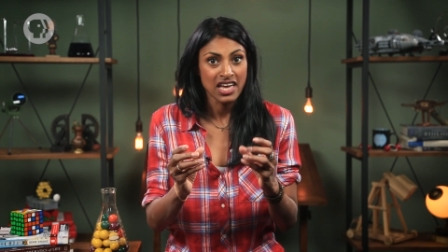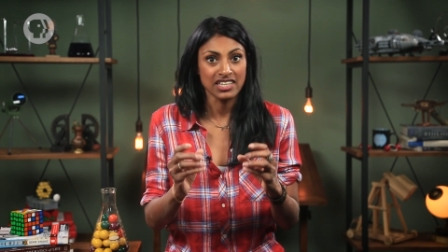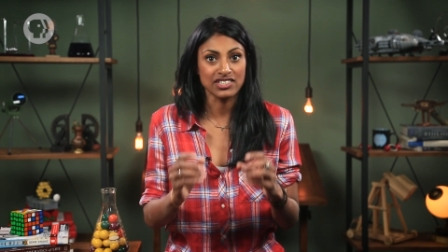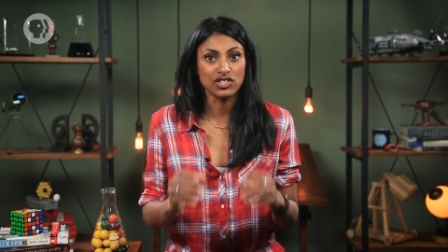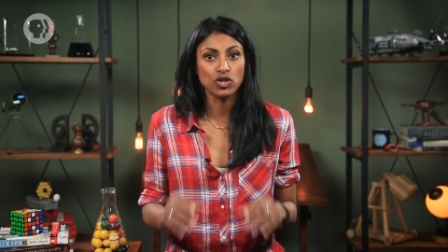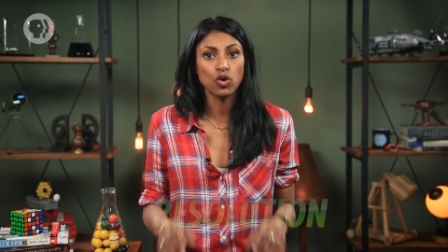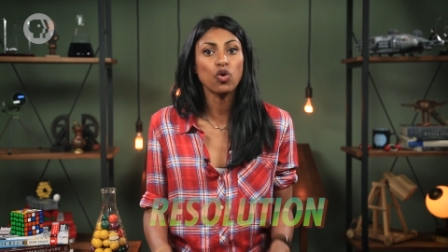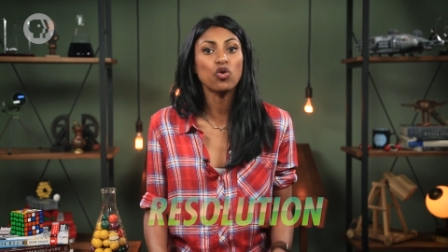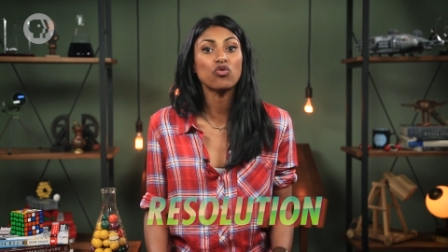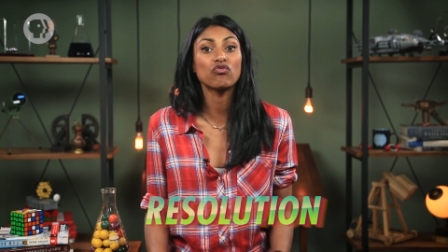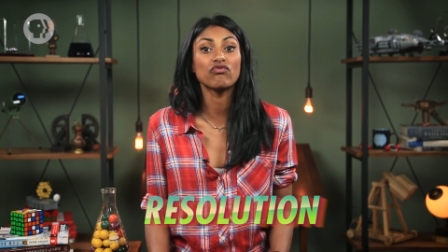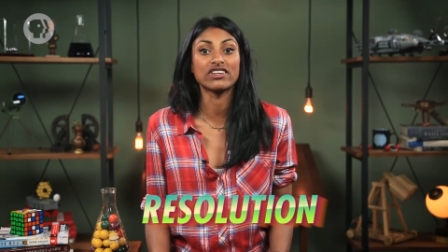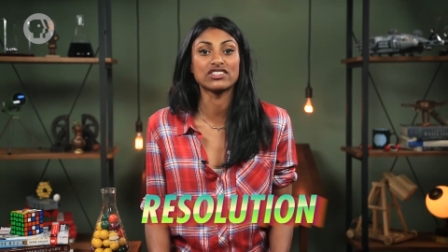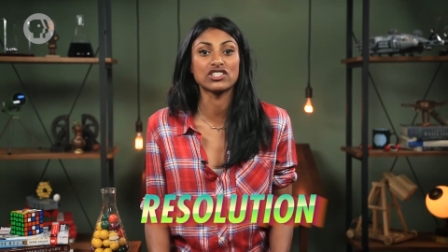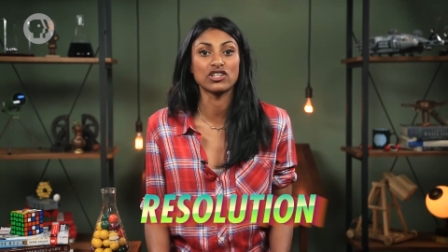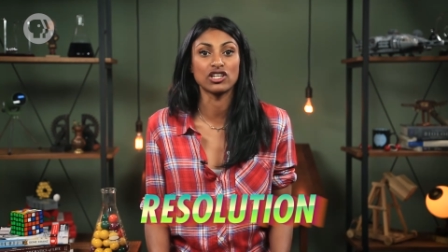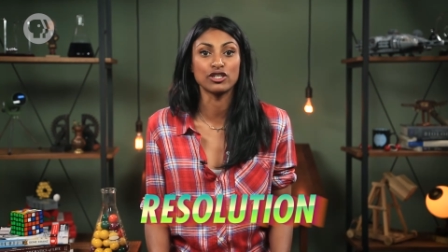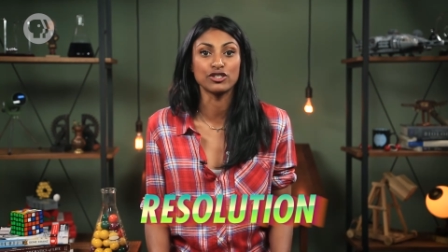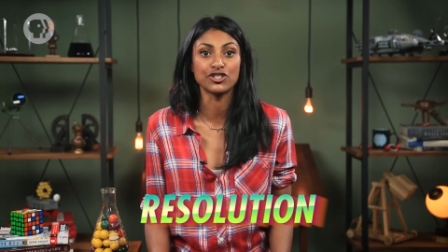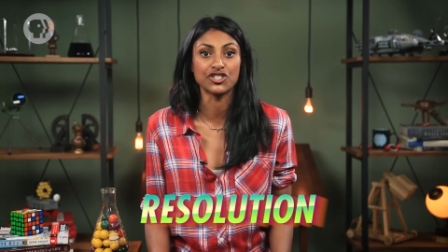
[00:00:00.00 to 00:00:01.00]
is called
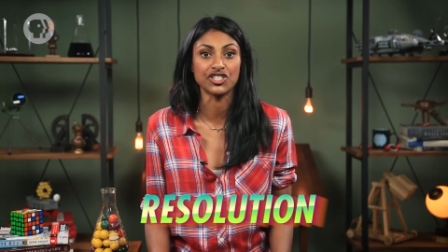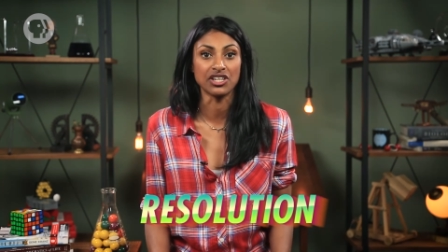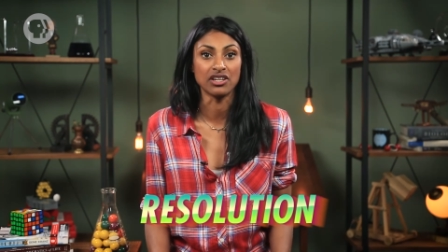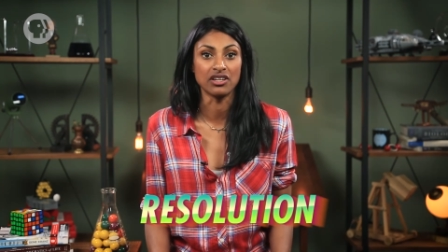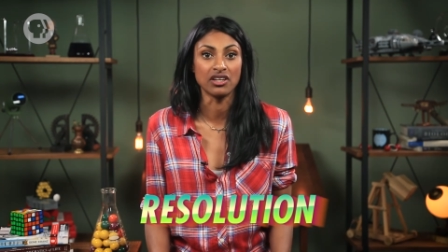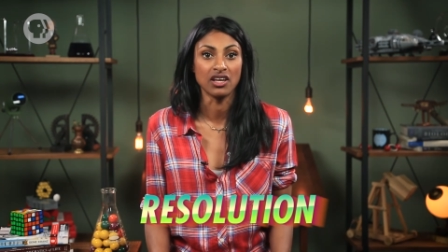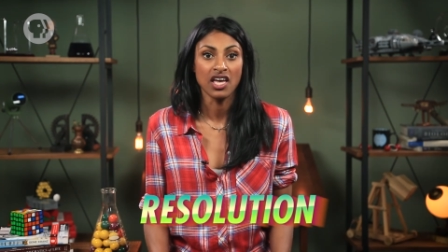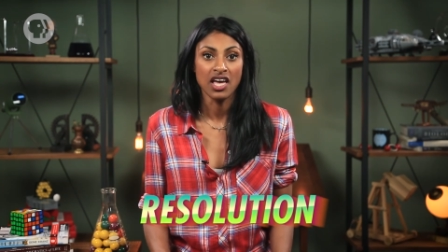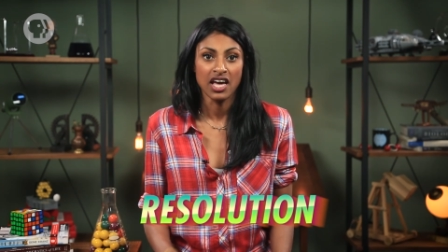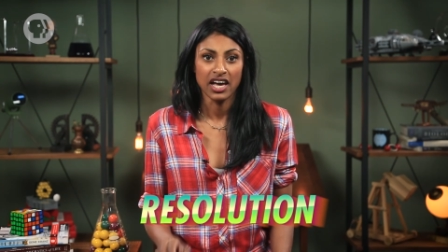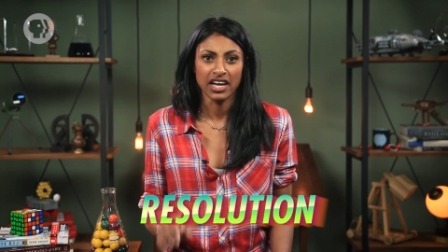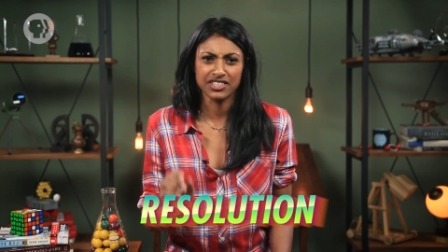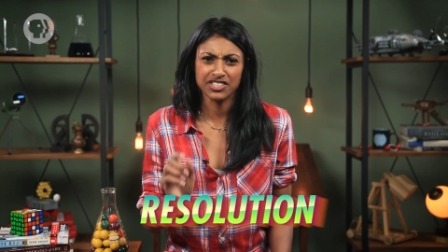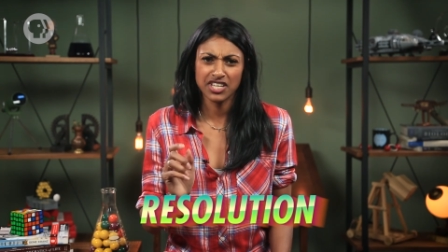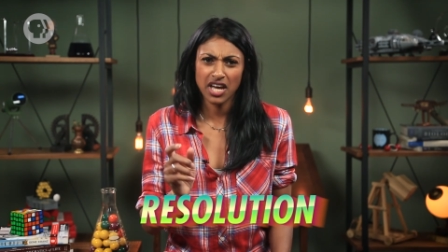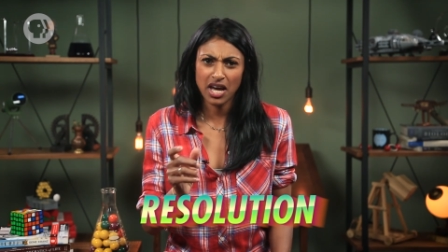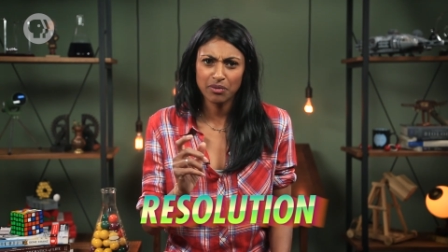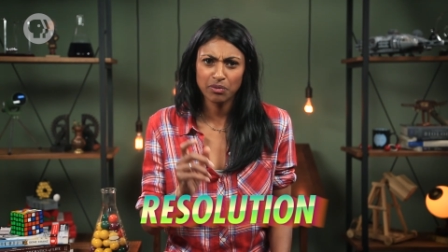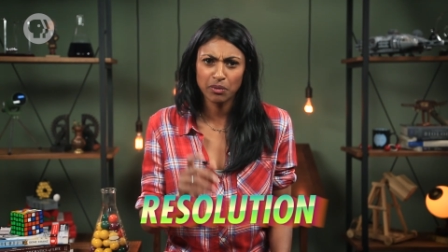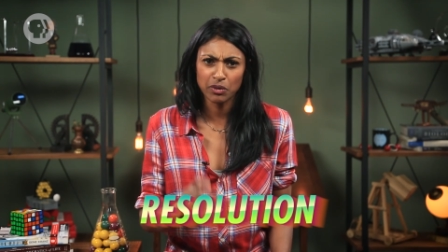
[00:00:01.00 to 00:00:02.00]
resolution, a
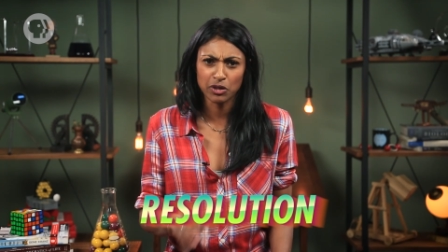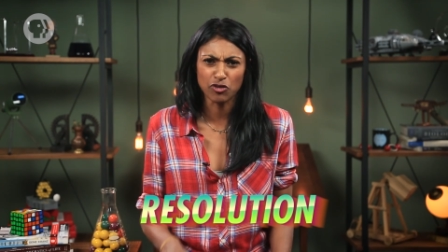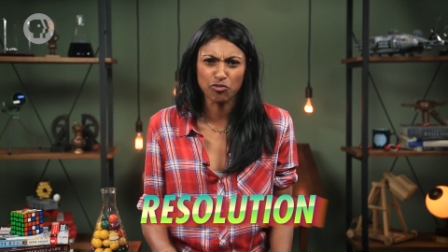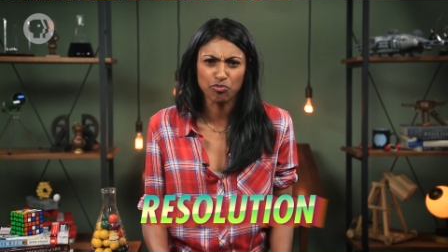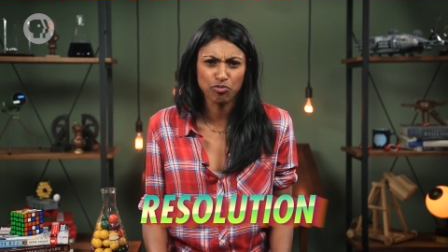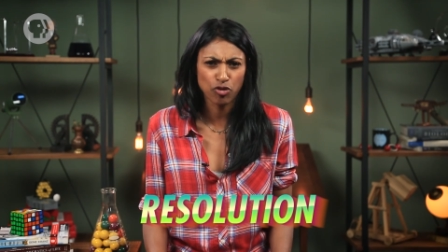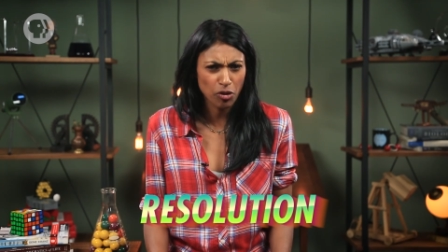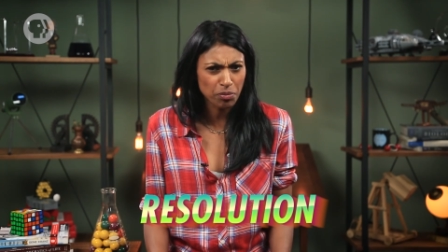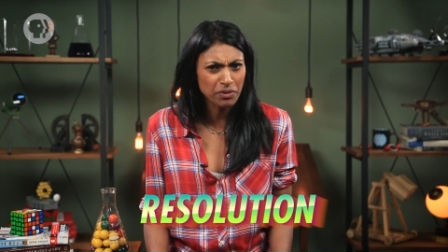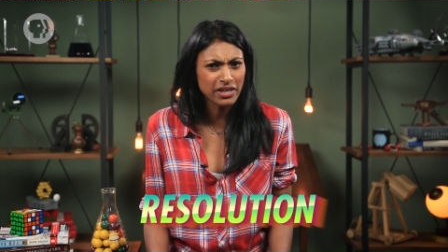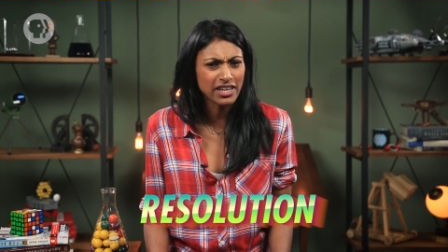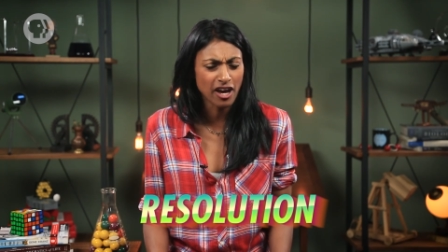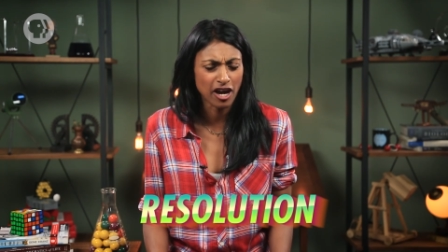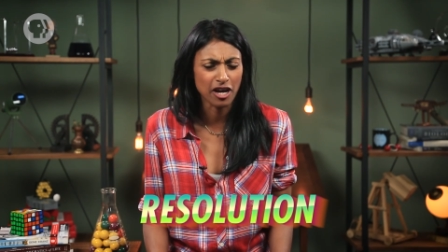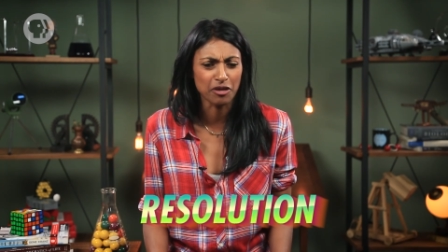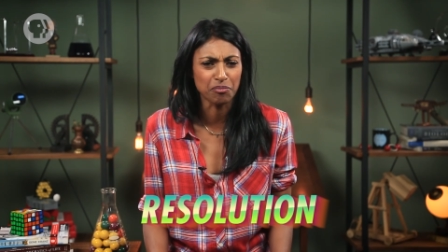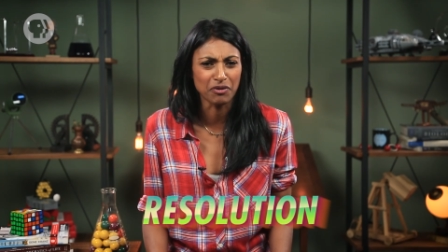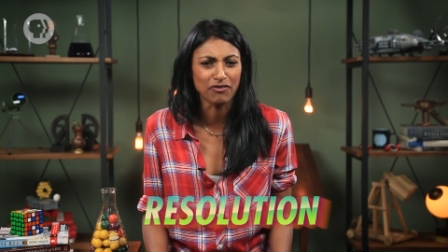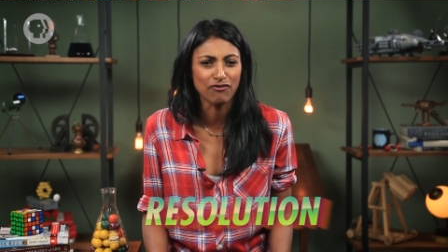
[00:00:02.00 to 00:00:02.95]
term that you've probably heard